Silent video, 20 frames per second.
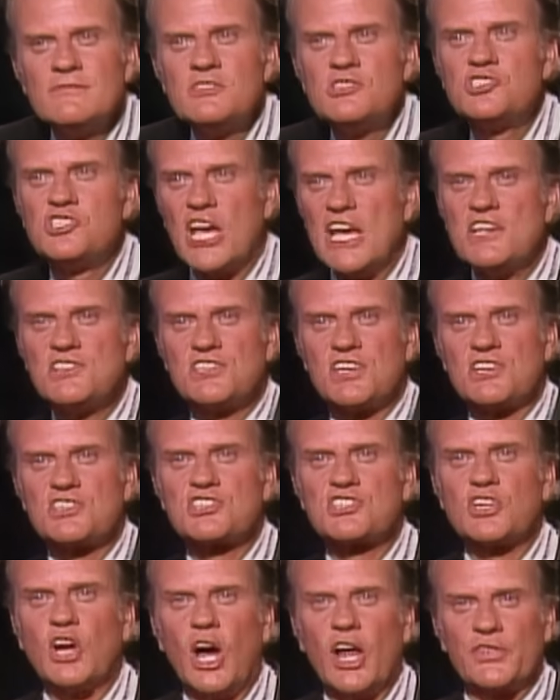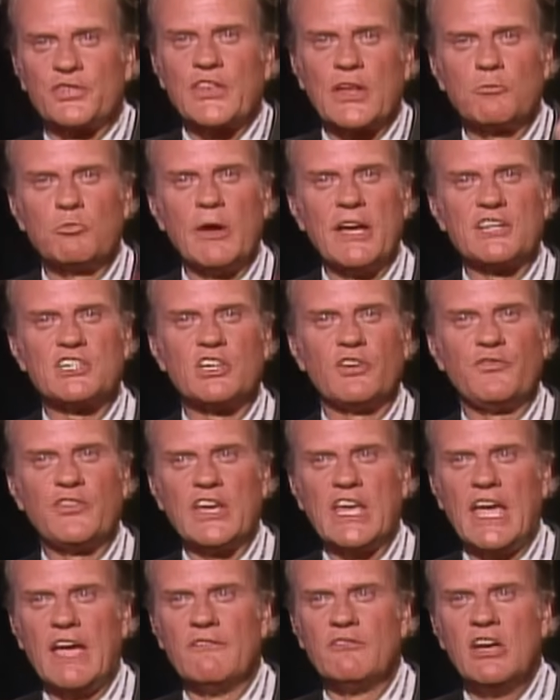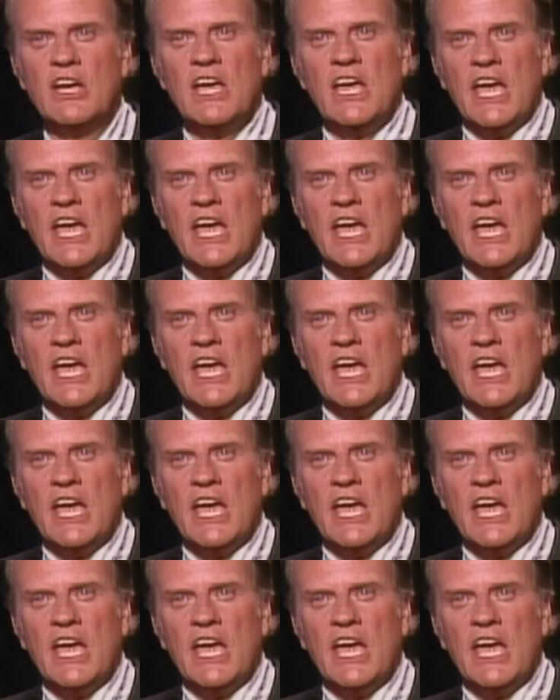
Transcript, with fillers: Jesus taught that we're to forgive.